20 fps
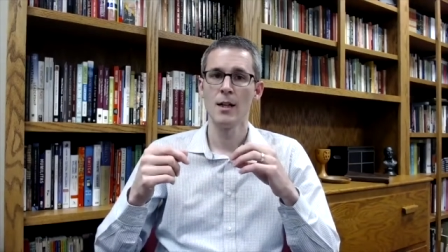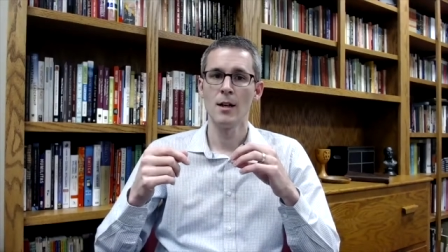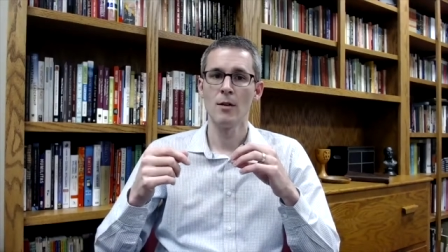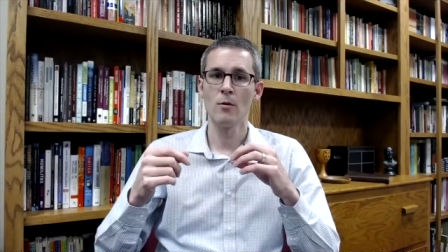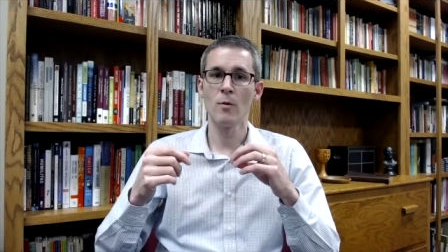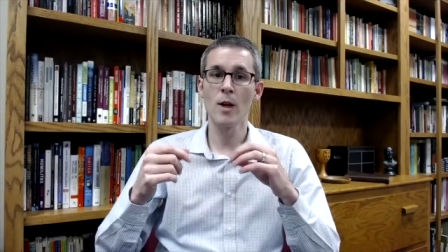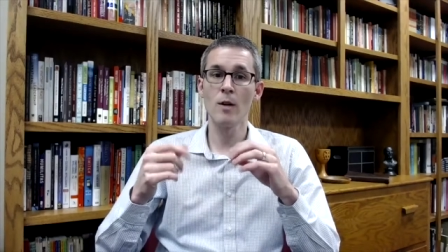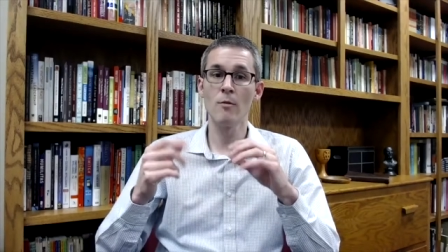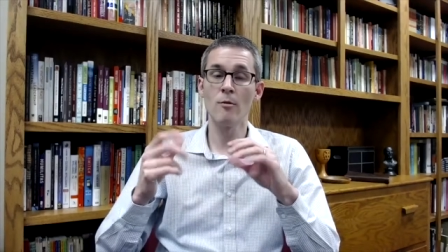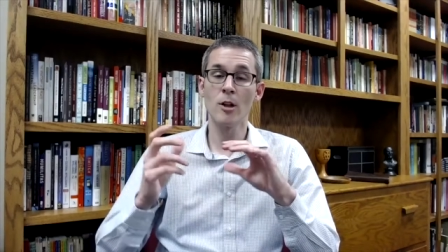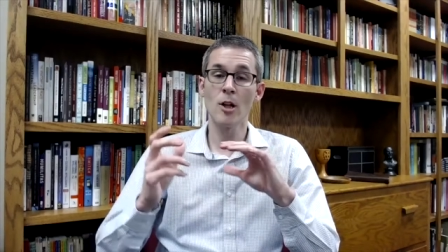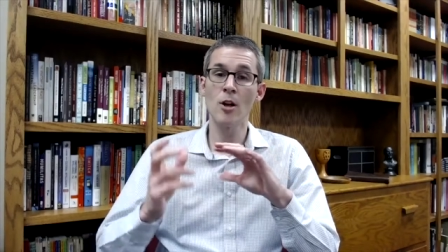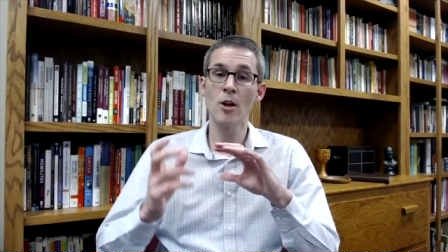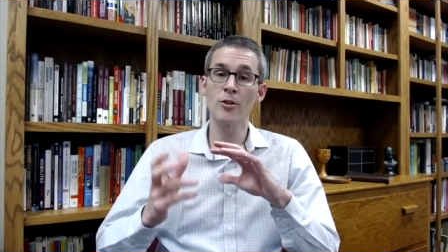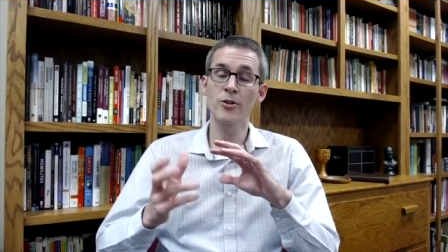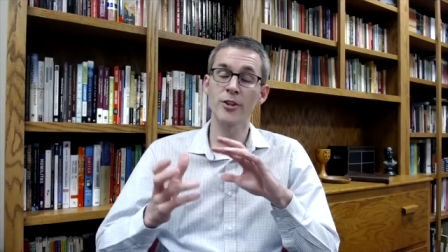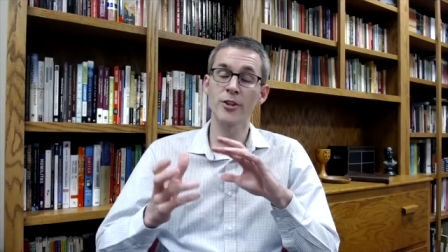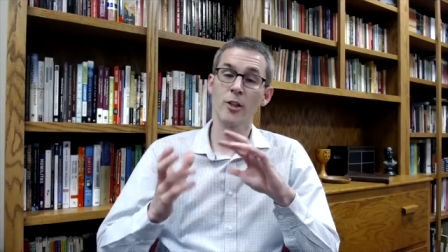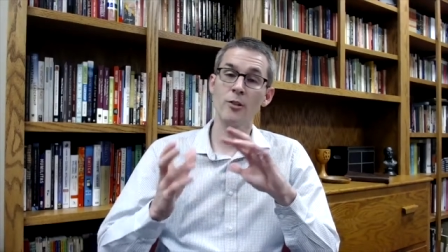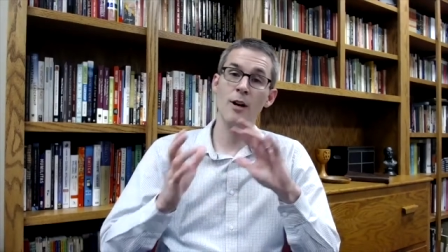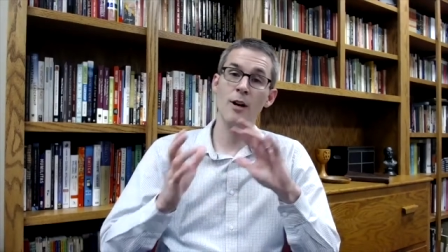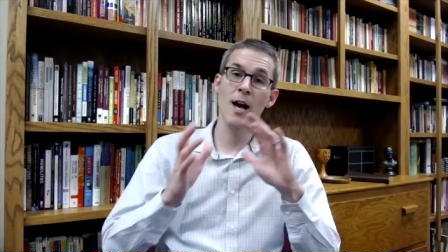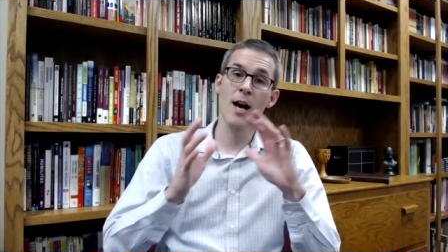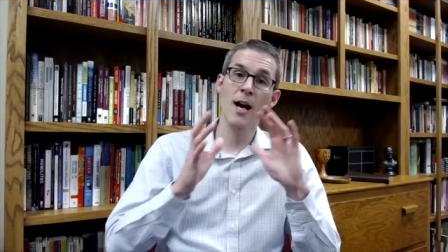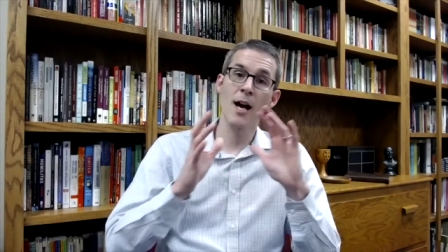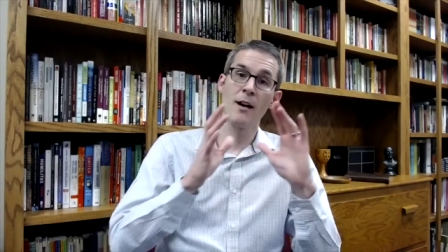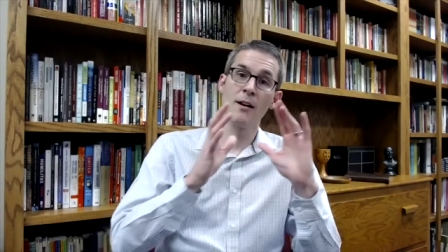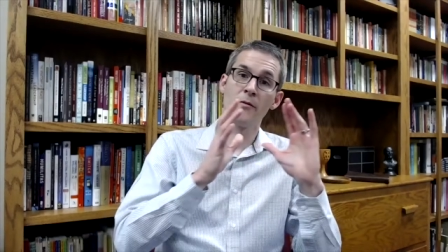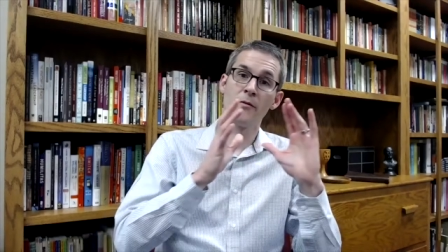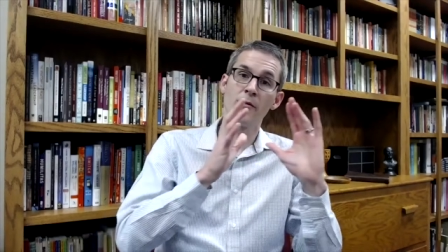we will also
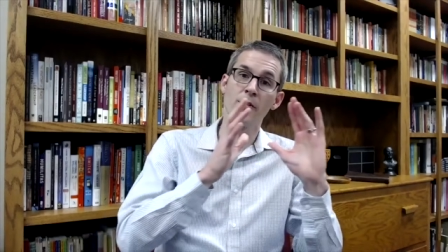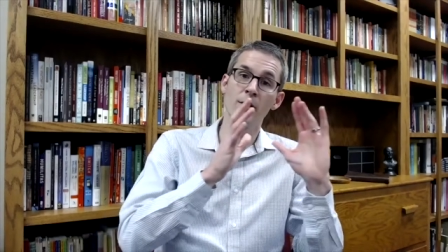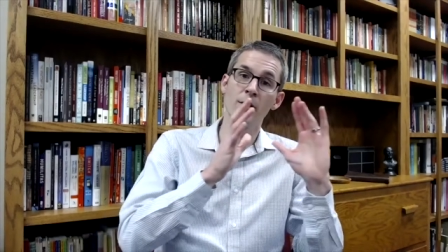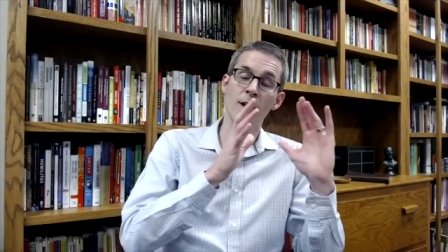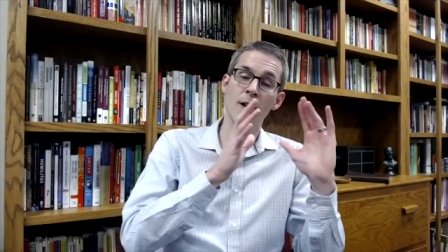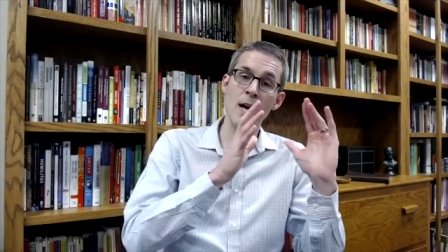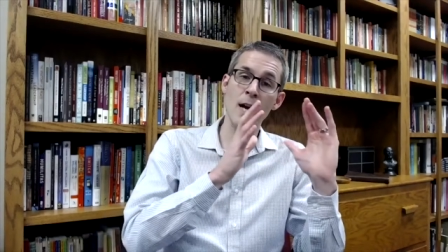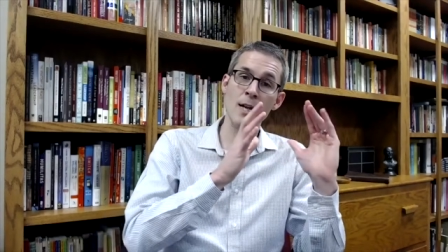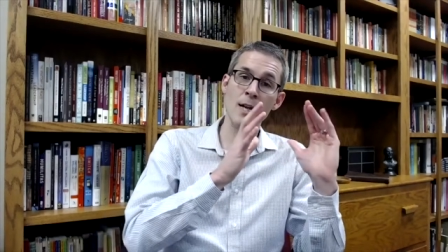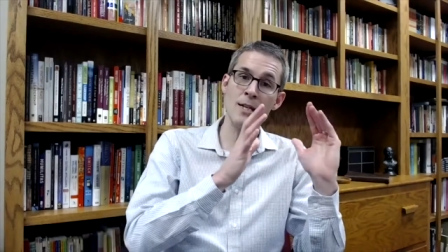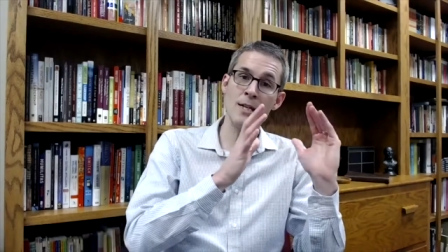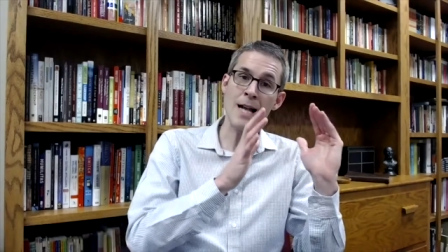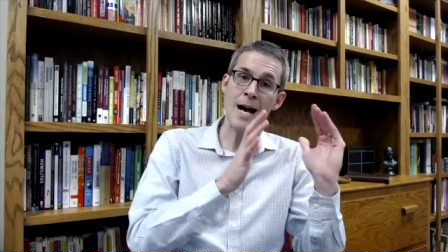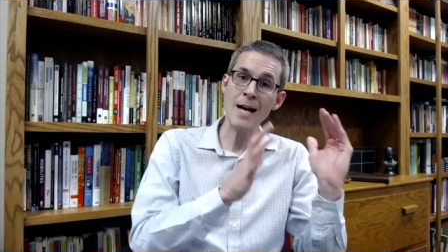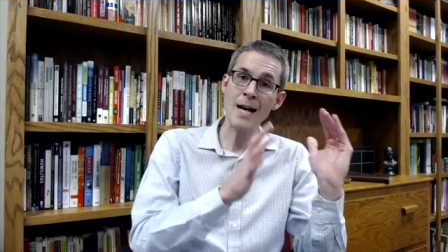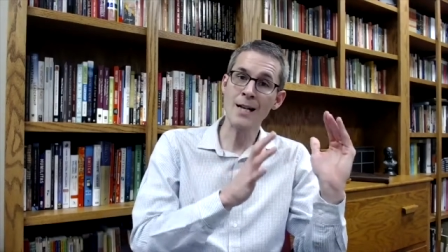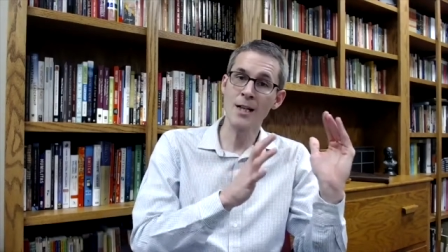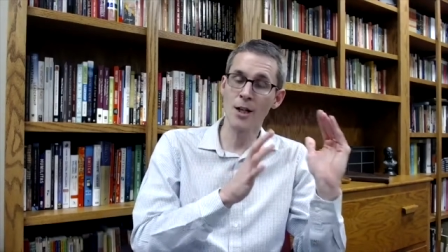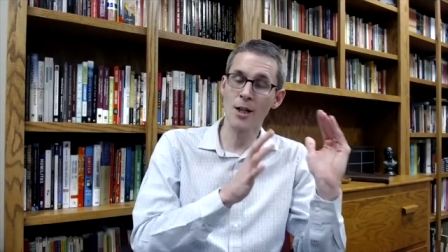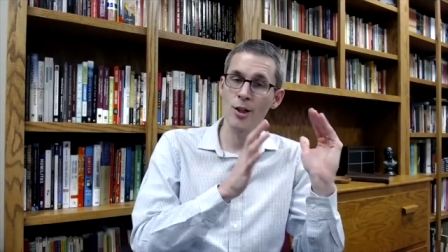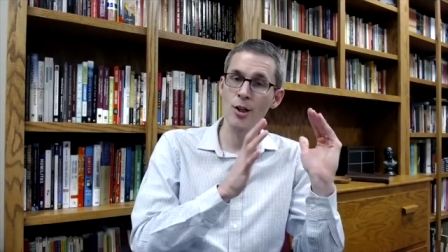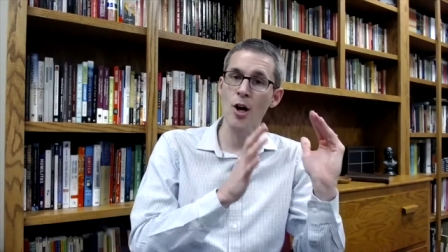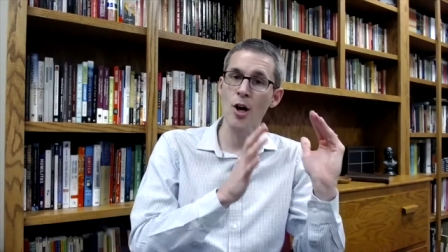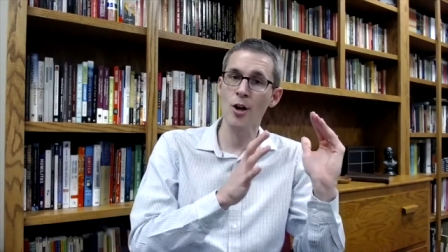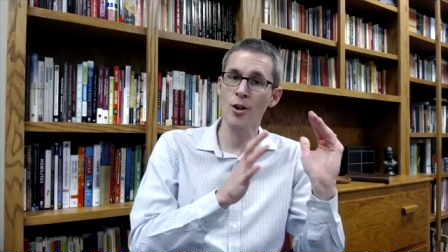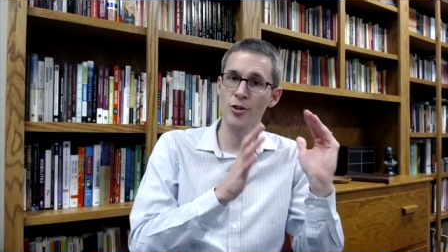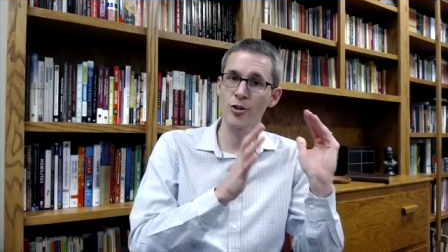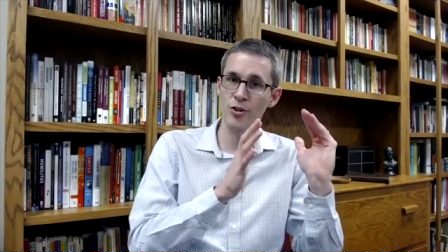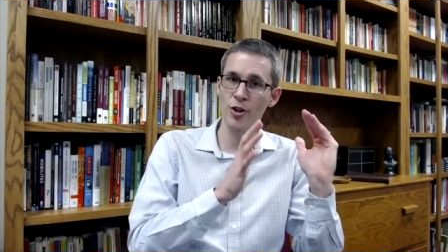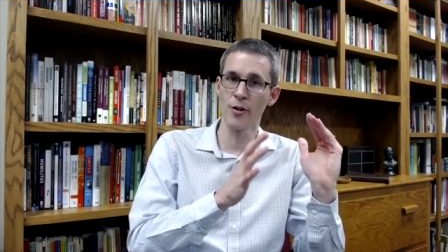have a nine o'clock
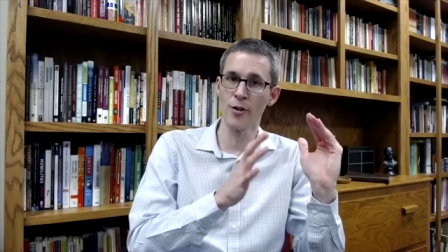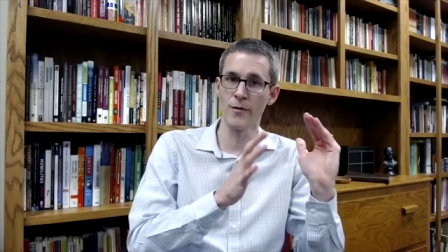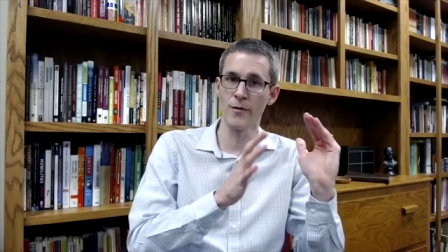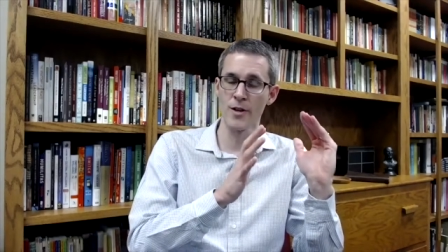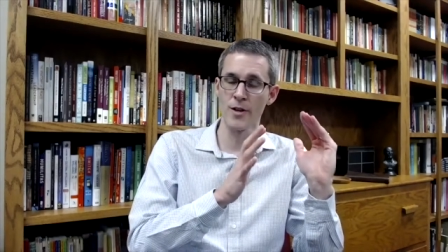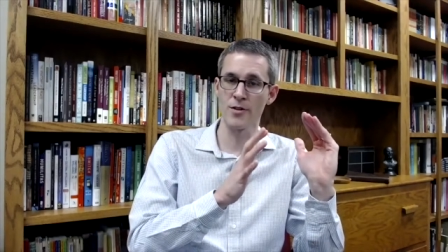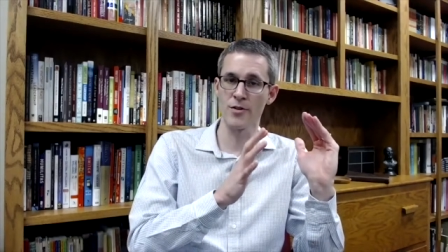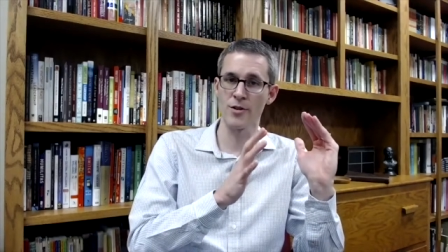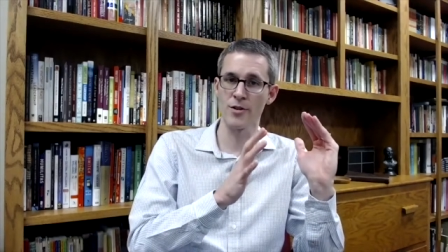service.